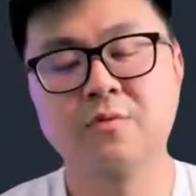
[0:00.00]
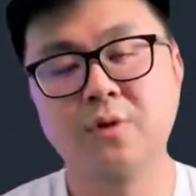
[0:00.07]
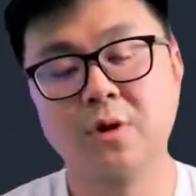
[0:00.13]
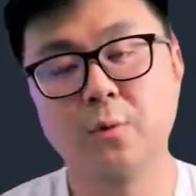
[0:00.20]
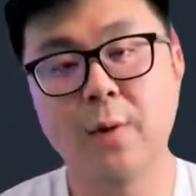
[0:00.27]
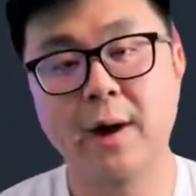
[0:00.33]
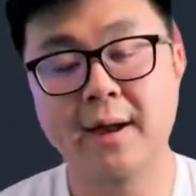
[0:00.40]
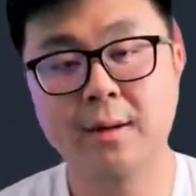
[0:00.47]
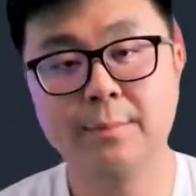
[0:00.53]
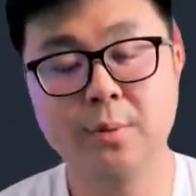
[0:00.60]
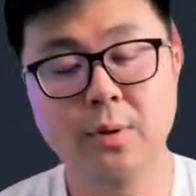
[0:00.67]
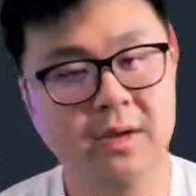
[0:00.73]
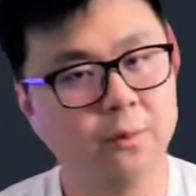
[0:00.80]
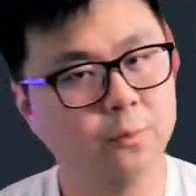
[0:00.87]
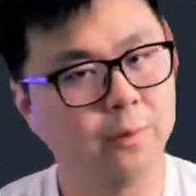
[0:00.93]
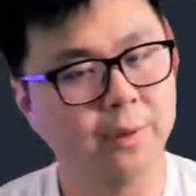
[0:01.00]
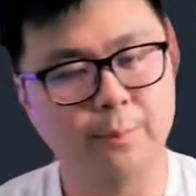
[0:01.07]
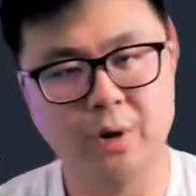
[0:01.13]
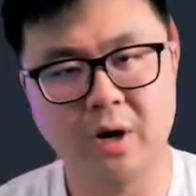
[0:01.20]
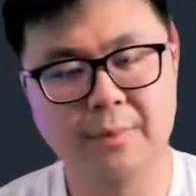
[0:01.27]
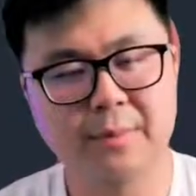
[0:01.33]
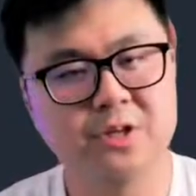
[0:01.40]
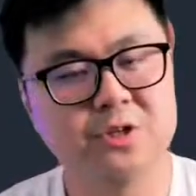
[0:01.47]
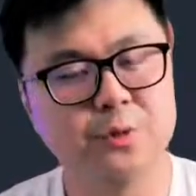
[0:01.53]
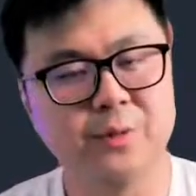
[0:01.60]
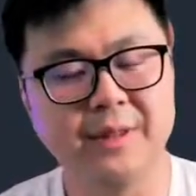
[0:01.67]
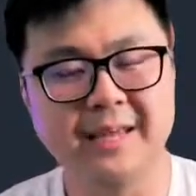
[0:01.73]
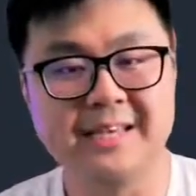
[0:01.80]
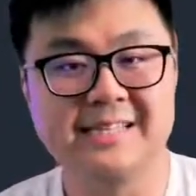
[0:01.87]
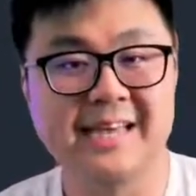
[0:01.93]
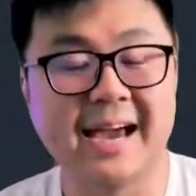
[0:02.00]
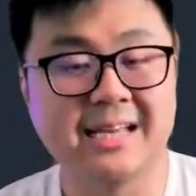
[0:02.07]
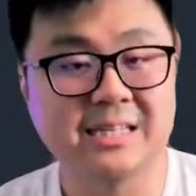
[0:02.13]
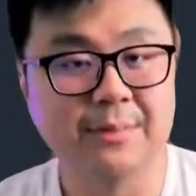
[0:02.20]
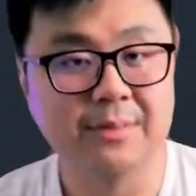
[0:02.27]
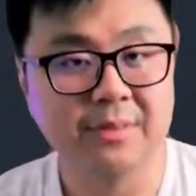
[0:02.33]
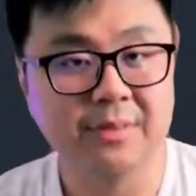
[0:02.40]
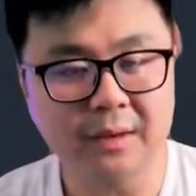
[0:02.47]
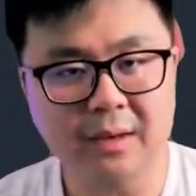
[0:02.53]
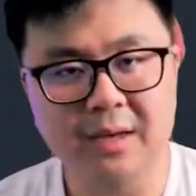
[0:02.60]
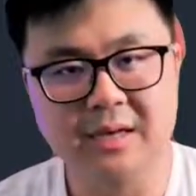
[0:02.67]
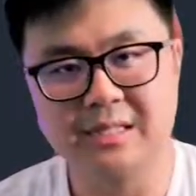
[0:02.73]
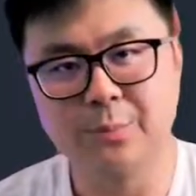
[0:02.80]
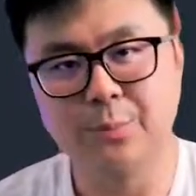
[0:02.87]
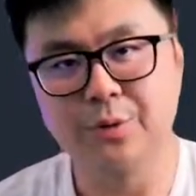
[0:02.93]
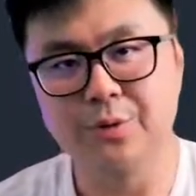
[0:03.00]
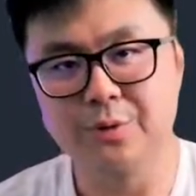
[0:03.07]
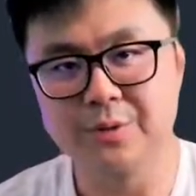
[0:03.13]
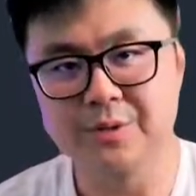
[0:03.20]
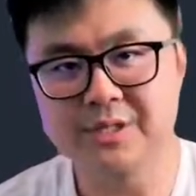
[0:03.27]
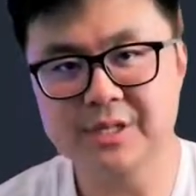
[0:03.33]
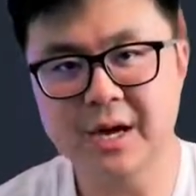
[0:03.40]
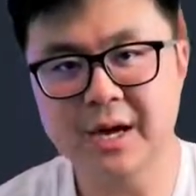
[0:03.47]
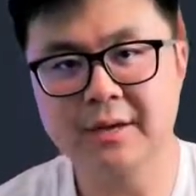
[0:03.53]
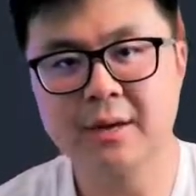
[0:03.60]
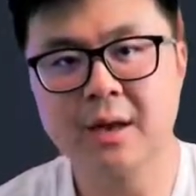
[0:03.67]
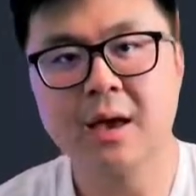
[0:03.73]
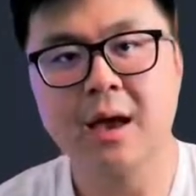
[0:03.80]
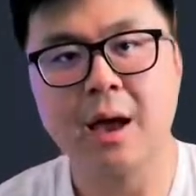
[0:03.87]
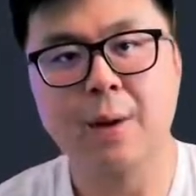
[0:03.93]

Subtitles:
For the y component, we pretty much do the exact same thing, except we use sine,